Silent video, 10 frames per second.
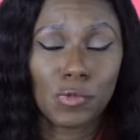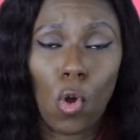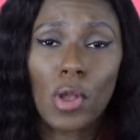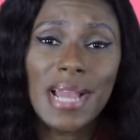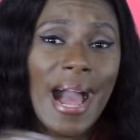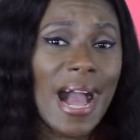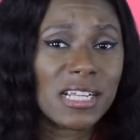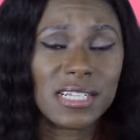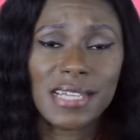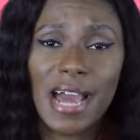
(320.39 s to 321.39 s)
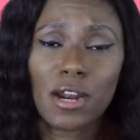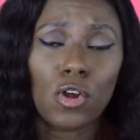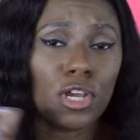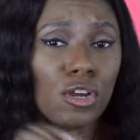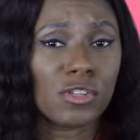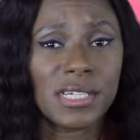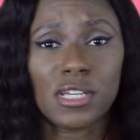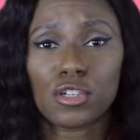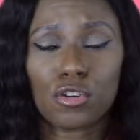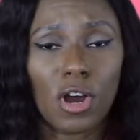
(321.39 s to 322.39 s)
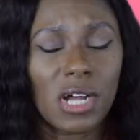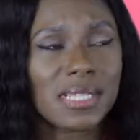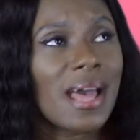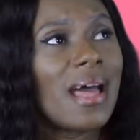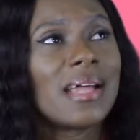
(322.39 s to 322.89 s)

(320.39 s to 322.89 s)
all your I's are dotted and all your T's are crossed.